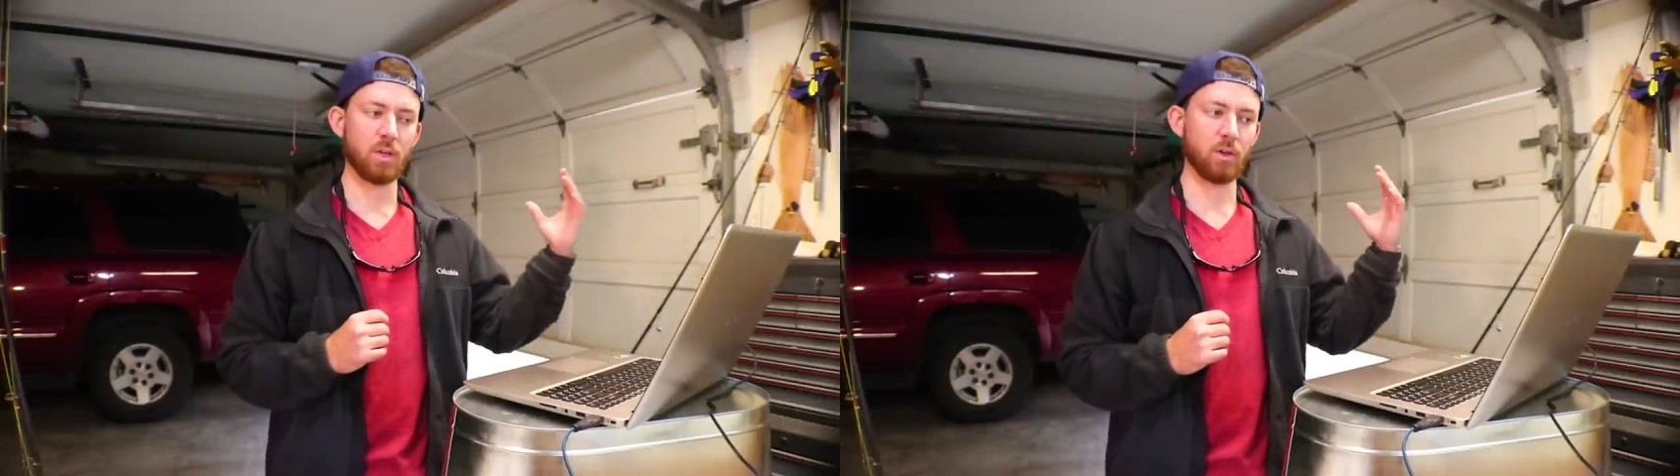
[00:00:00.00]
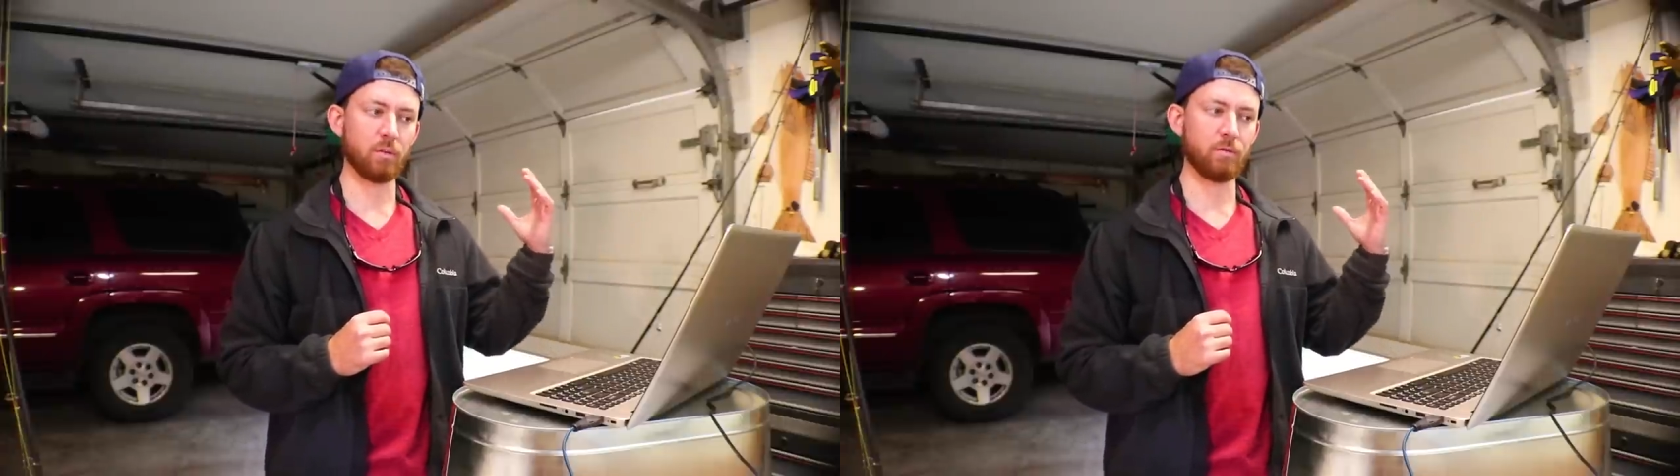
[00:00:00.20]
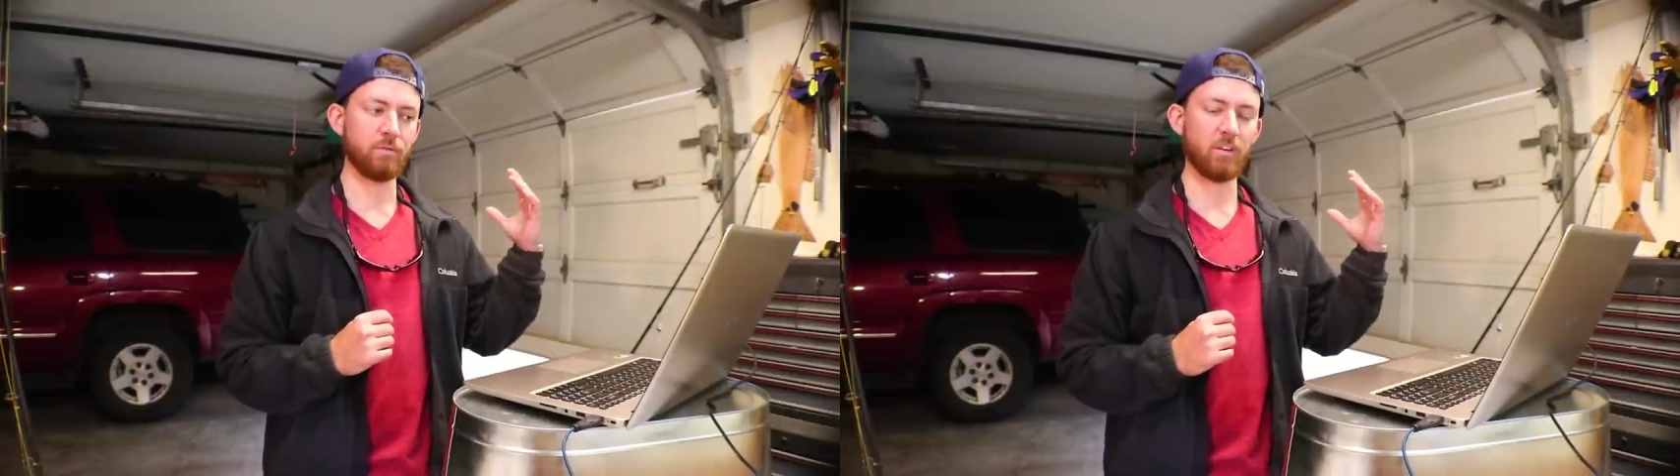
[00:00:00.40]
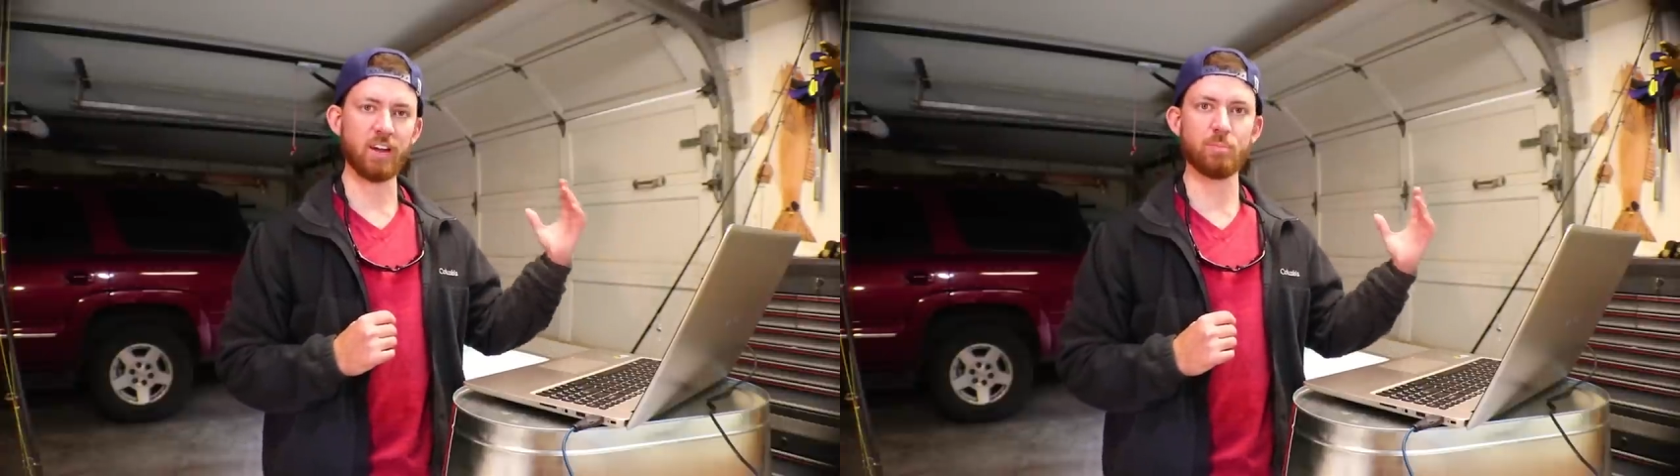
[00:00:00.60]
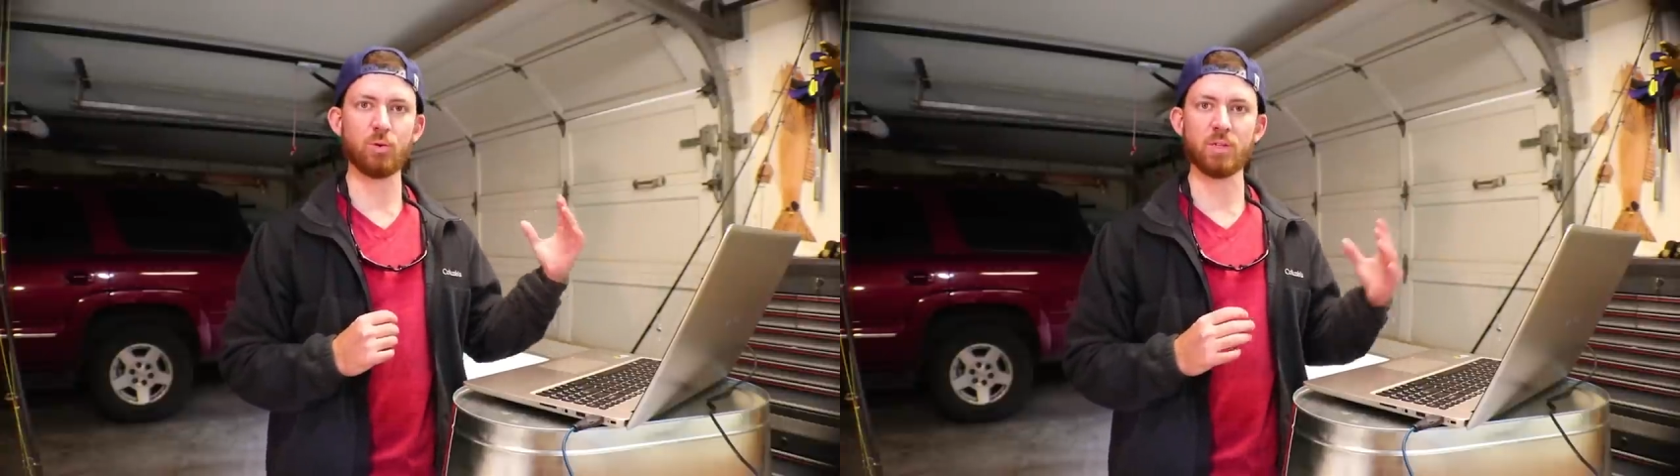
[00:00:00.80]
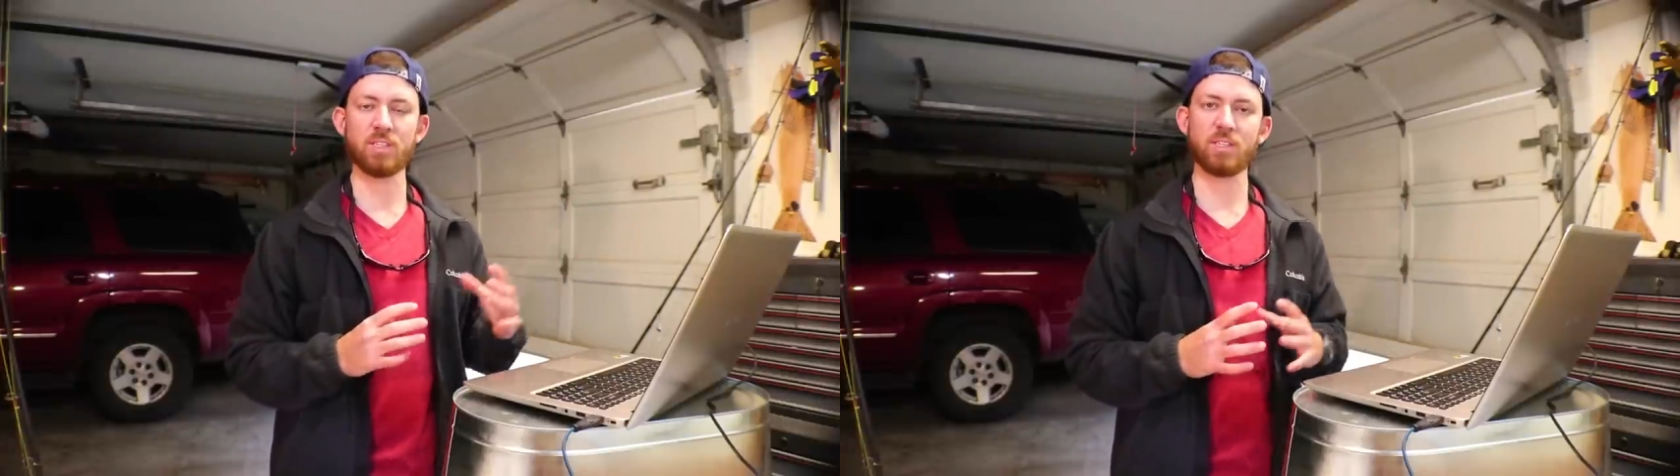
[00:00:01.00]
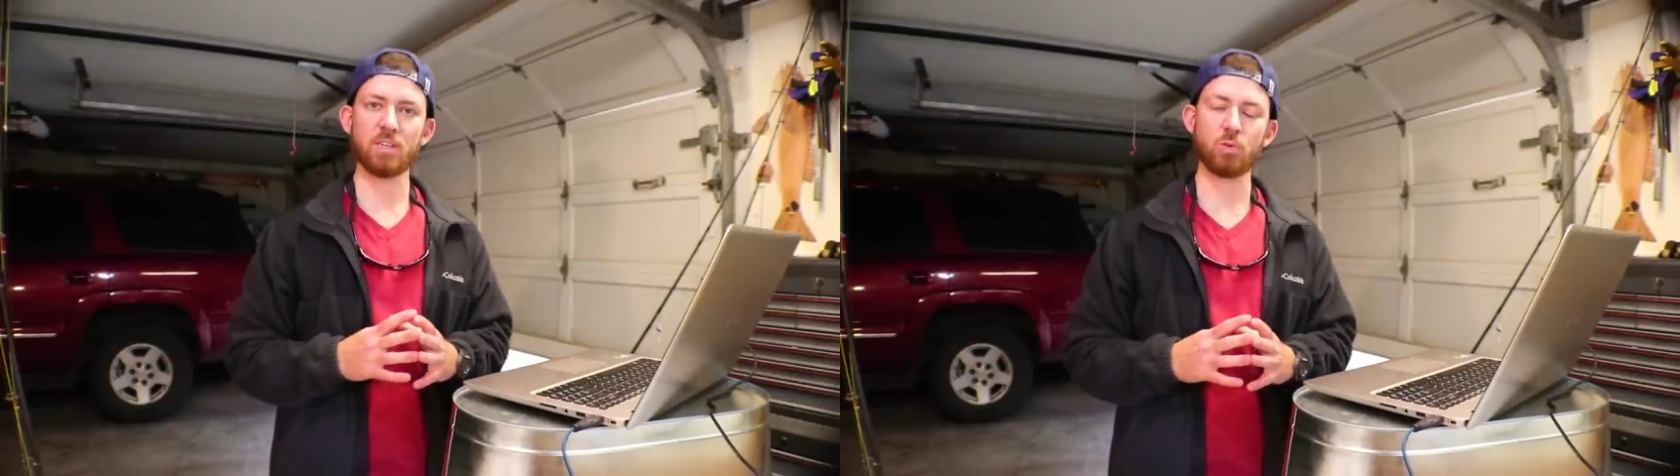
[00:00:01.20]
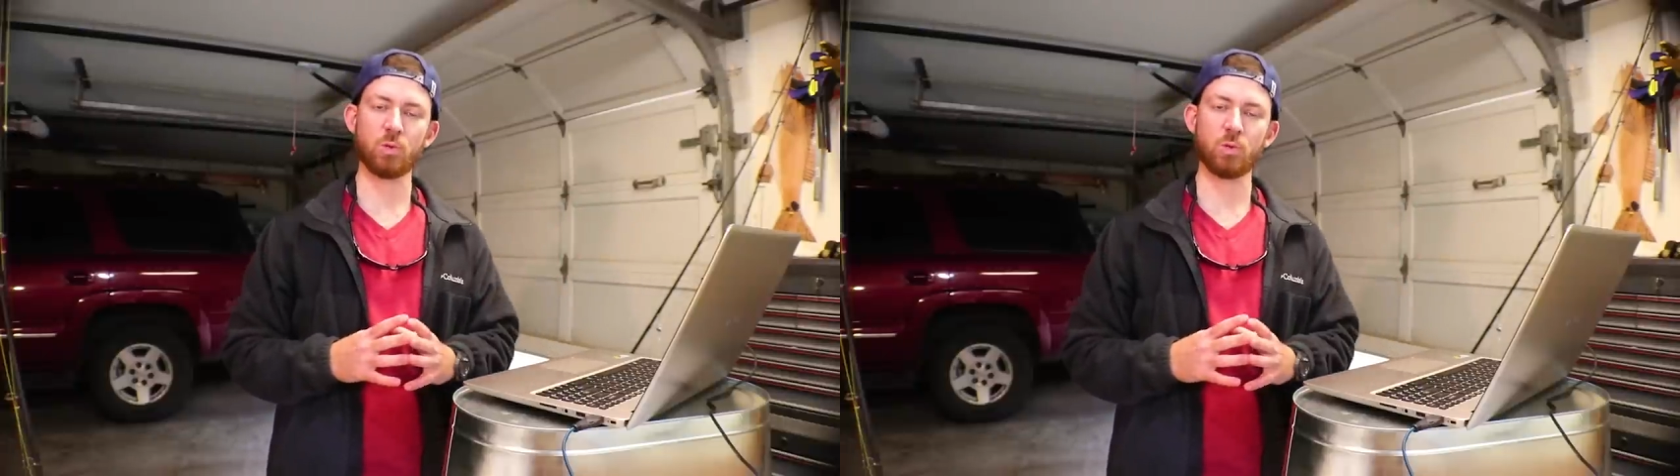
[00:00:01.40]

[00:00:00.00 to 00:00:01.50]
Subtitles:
of 5.6,